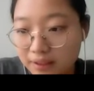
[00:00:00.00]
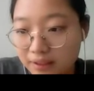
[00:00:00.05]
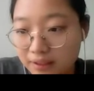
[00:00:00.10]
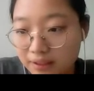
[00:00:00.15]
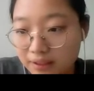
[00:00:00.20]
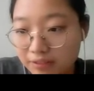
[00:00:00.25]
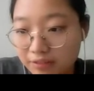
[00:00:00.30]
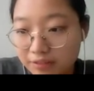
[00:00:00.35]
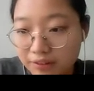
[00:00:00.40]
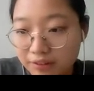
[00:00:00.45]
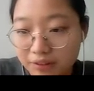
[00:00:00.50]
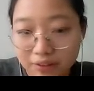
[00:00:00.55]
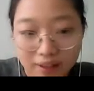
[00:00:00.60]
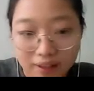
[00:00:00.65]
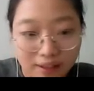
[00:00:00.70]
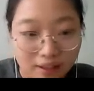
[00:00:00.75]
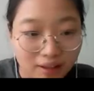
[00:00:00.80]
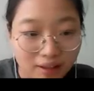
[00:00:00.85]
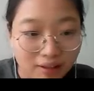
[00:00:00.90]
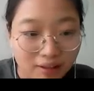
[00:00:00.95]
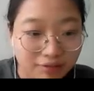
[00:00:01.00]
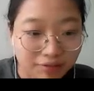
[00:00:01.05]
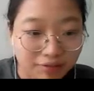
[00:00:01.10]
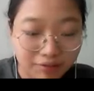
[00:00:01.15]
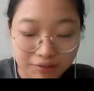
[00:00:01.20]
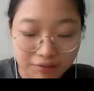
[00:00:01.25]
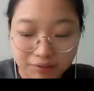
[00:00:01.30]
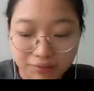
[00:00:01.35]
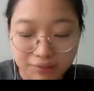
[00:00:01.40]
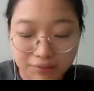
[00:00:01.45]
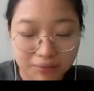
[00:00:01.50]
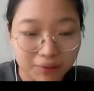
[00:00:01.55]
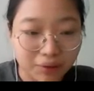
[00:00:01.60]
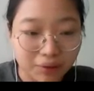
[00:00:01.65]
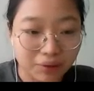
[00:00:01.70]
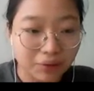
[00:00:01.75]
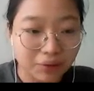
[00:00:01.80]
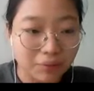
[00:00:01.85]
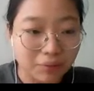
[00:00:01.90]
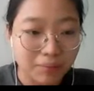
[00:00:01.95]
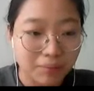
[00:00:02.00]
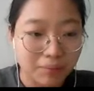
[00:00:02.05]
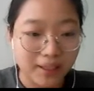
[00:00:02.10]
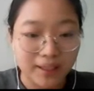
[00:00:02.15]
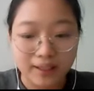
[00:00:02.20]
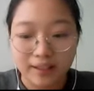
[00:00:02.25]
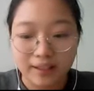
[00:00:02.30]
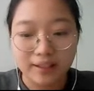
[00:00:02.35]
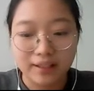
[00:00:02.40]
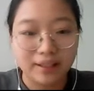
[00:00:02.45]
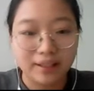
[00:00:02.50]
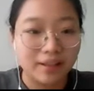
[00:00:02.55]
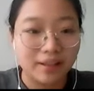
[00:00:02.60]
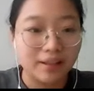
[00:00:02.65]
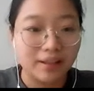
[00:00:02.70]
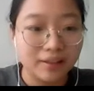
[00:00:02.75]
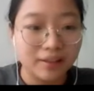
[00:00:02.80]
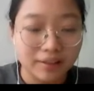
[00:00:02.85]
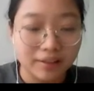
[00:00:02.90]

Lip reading: If you have 2p here,